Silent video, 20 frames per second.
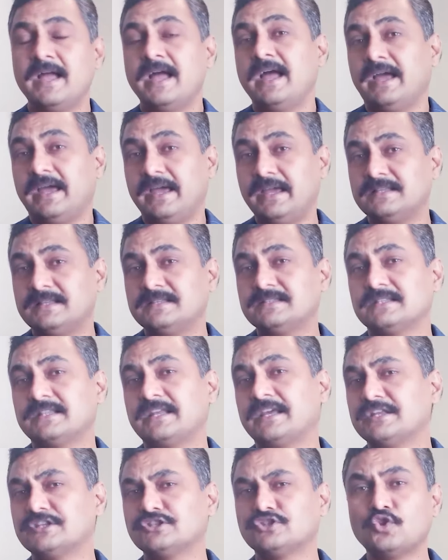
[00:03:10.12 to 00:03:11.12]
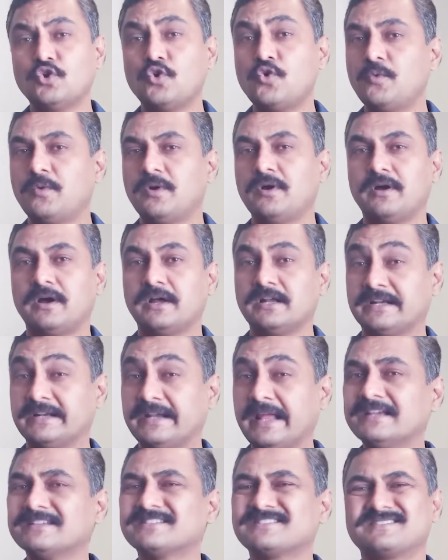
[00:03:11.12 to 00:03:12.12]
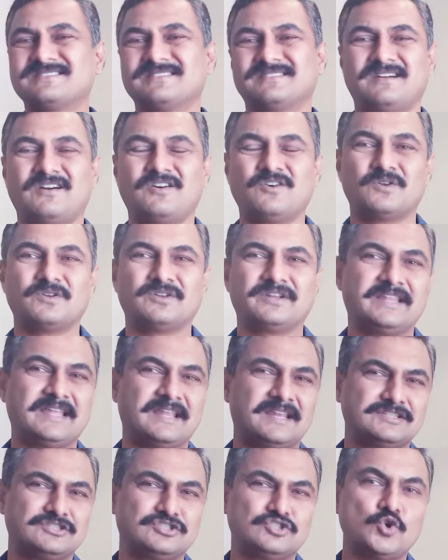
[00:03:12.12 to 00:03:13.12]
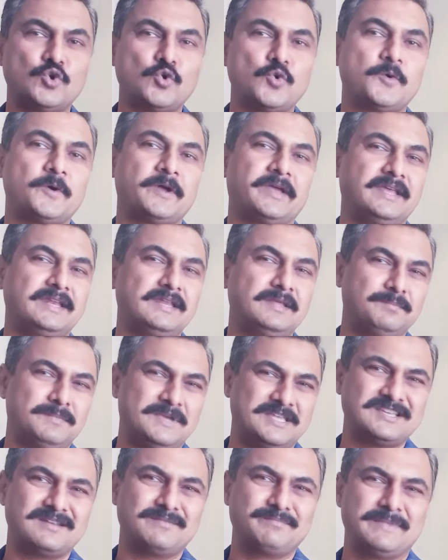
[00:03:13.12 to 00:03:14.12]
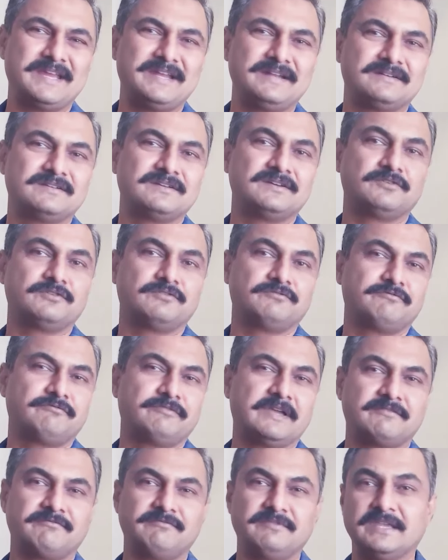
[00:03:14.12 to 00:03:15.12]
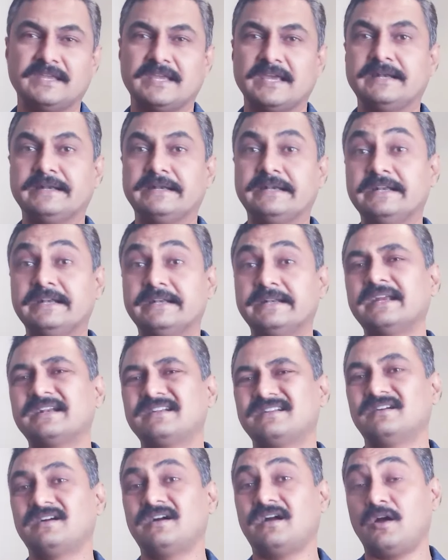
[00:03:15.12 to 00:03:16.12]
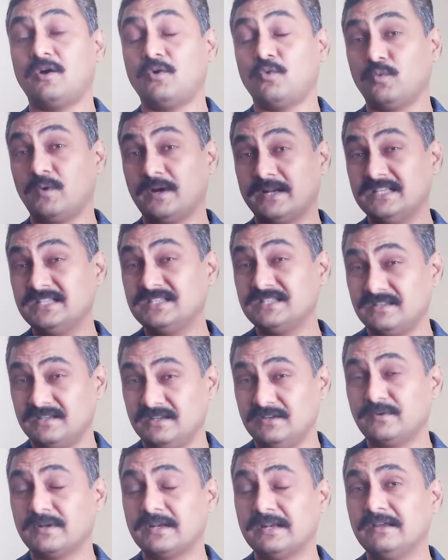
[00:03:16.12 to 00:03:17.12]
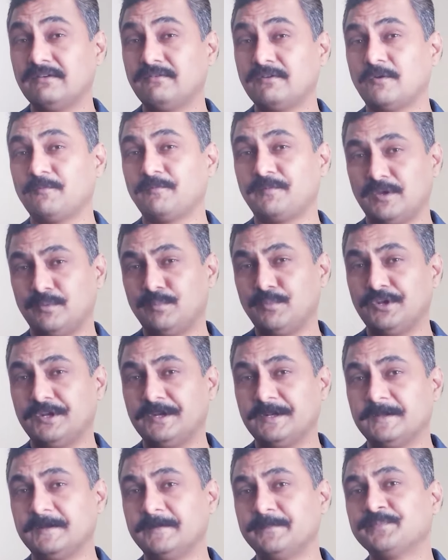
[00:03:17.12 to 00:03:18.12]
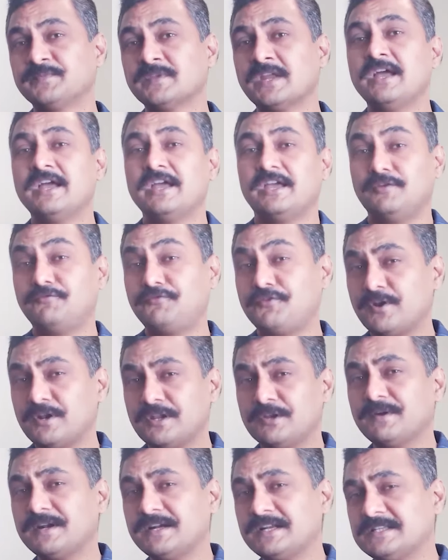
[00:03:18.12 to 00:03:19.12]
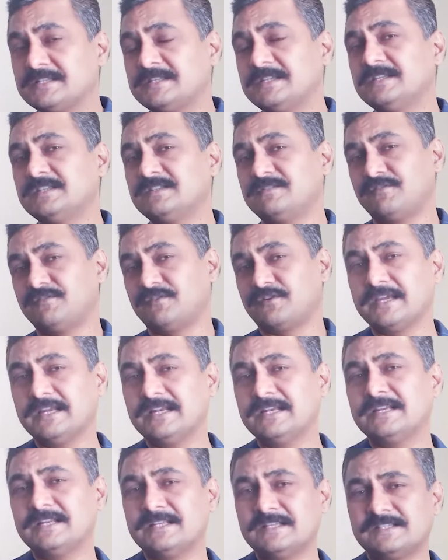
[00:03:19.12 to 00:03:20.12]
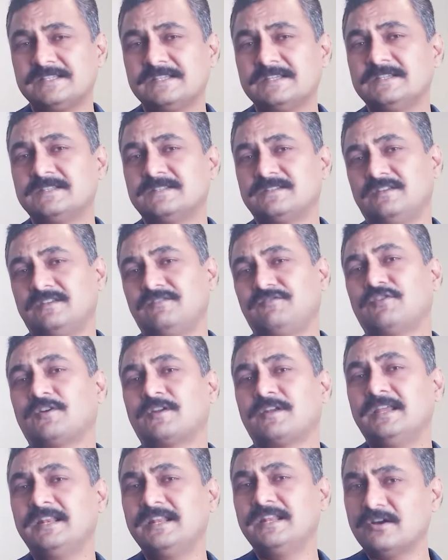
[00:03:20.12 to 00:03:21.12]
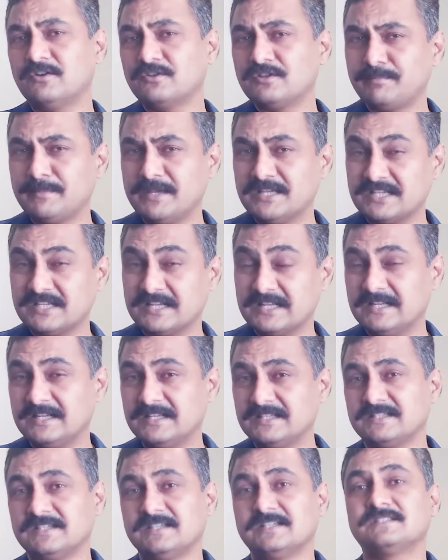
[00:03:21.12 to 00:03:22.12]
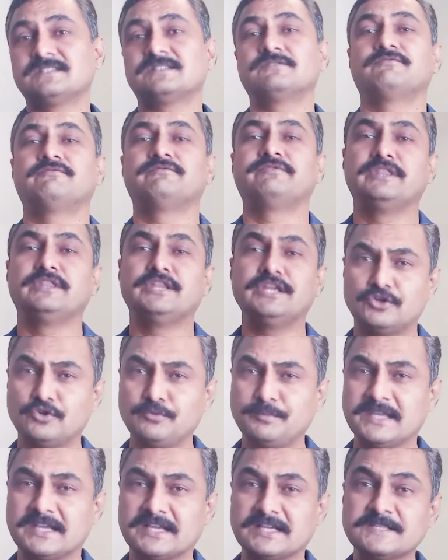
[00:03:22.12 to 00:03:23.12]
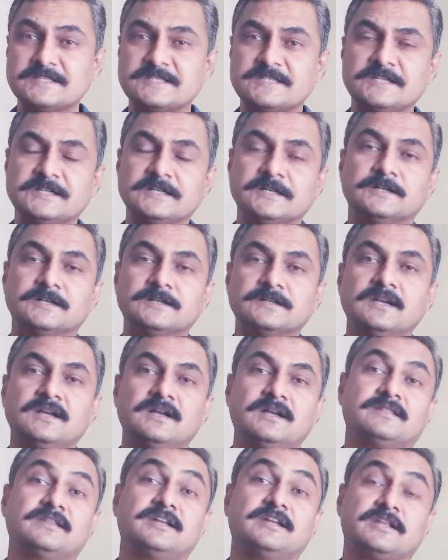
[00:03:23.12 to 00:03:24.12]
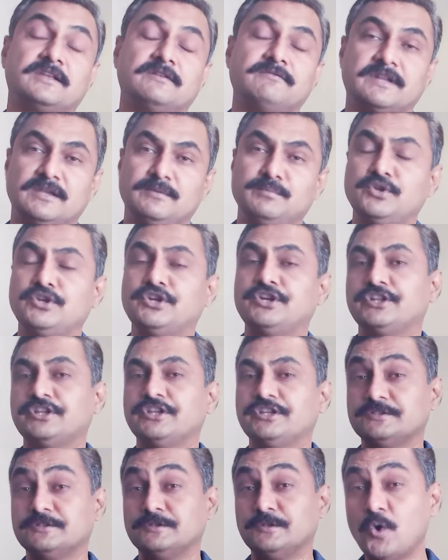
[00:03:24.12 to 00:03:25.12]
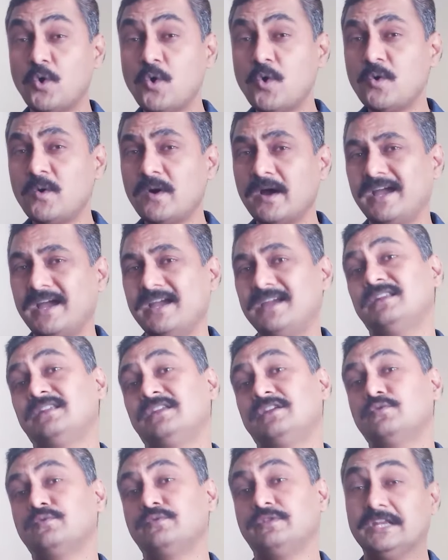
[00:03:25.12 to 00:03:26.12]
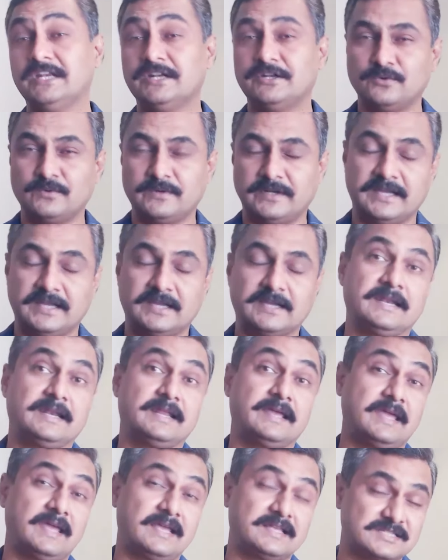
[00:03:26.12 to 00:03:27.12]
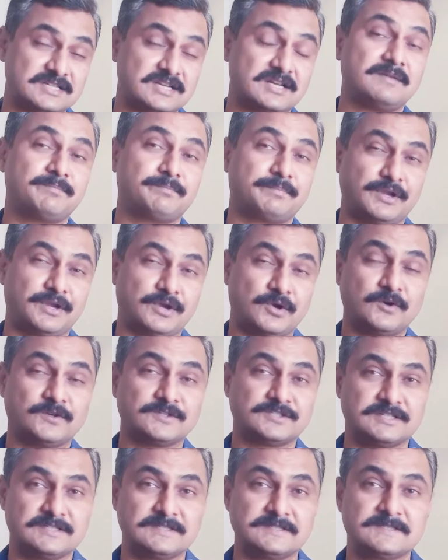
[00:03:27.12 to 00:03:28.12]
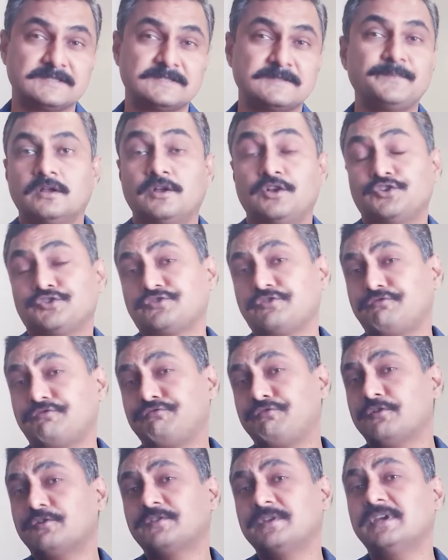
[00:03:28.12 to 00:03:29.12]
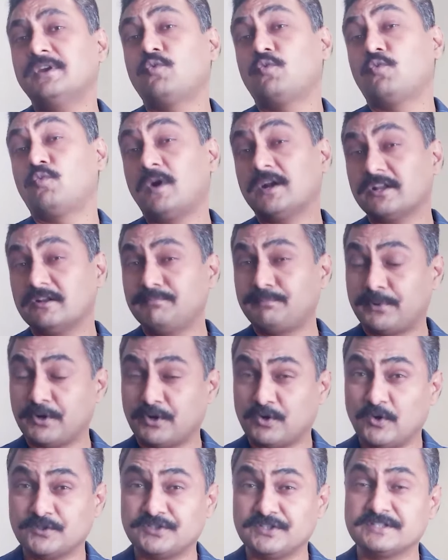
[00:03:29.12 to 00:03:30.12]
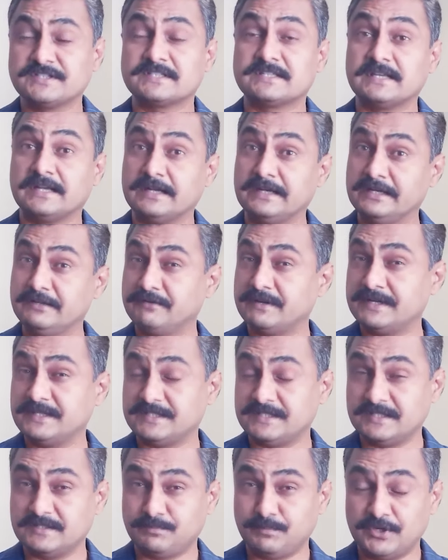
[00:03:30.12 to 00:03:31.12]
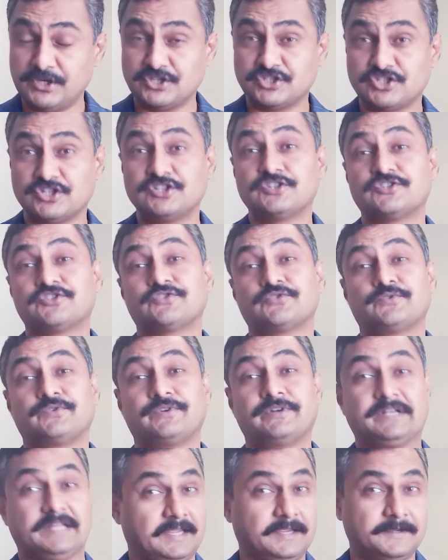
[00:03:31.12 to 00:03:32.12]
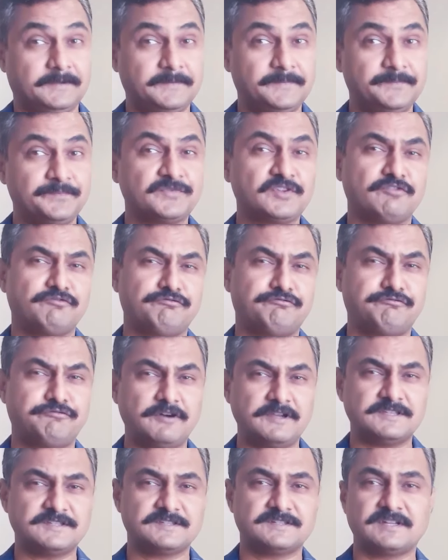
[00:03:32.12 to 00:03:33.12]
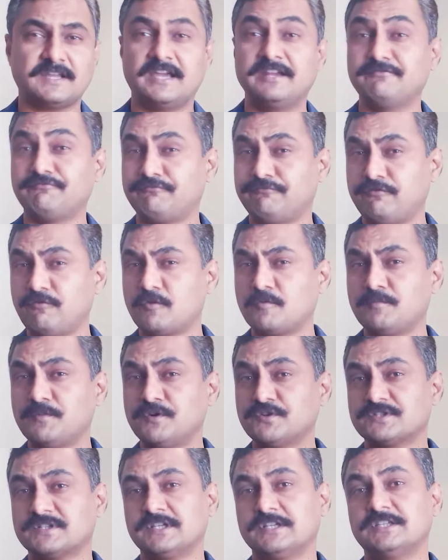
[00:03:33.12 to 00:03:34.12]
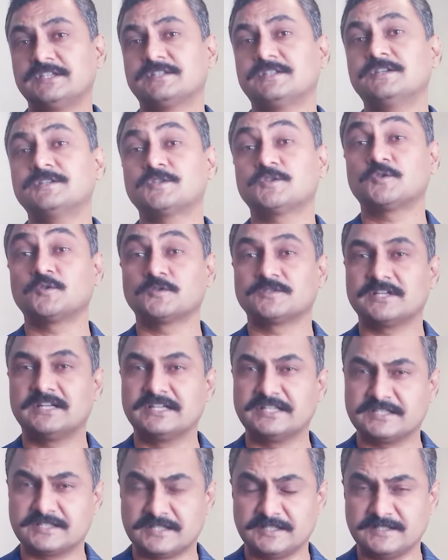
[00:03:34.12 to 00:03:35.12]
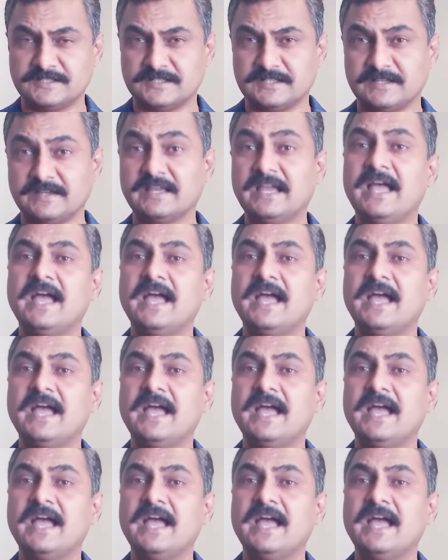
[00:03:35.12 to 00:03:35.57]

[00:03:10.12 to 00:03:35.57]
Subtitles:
Hence, there is no test or there is no any measurement where we can detect what is your level of immunity. If you are liver disease, if you are kidney disease, if you are any other major illnesses, need to be considered that your immunity is low and you need to take an extra precautions. So fourth thing, what are precautions liver disease patients should take? First and foremost is the social distancing.